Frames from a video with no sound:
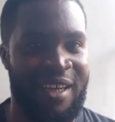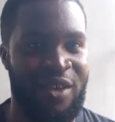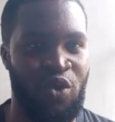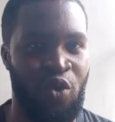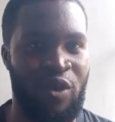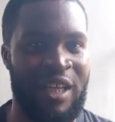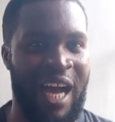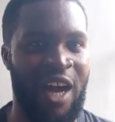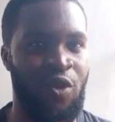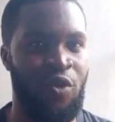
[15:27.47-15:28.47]
So
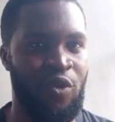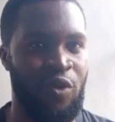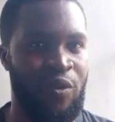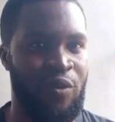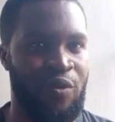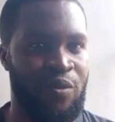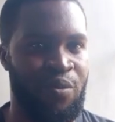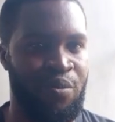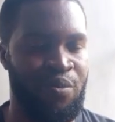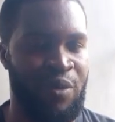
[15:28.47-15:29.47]
how
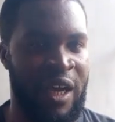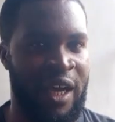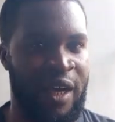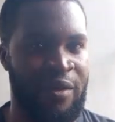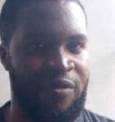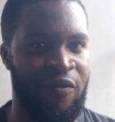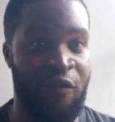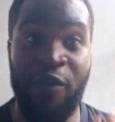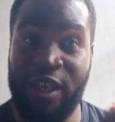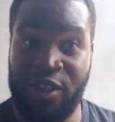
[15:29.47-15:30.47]

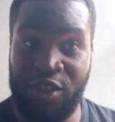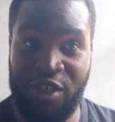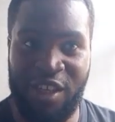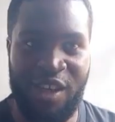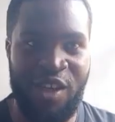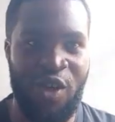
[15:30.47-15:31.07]
fresh